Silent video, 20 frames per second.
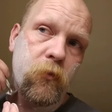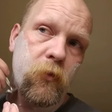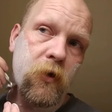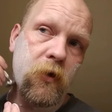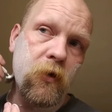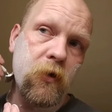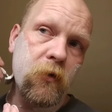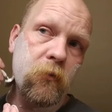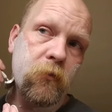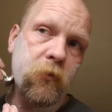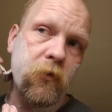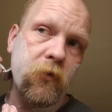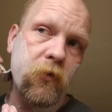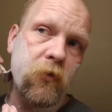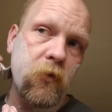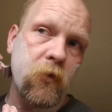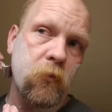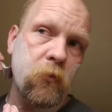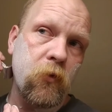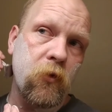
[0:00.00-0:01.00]

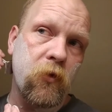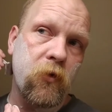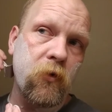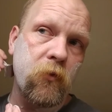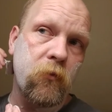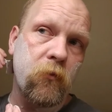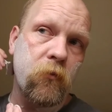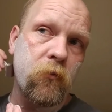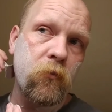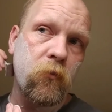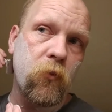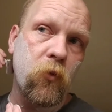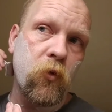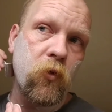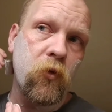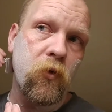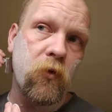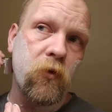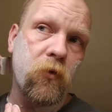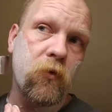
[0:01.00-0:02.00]
pickups, I'm looking
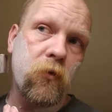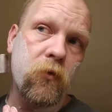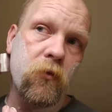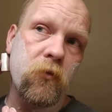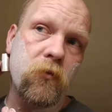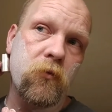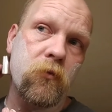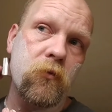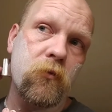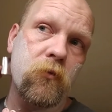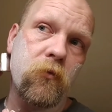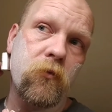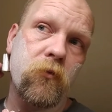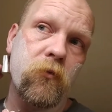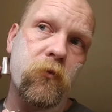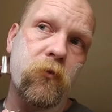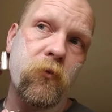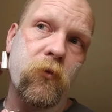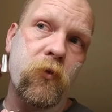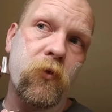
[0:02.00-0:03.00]
more
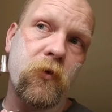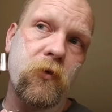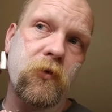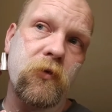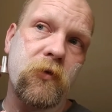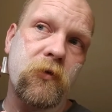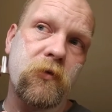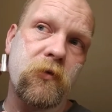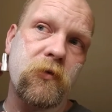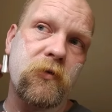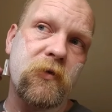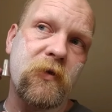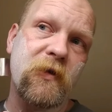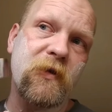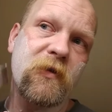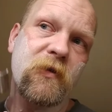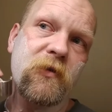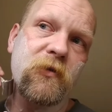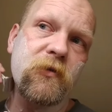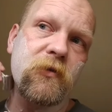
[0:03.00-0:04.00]
for just the
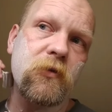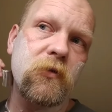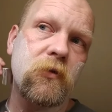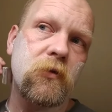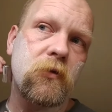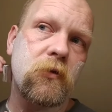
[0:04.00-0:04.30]
slickness,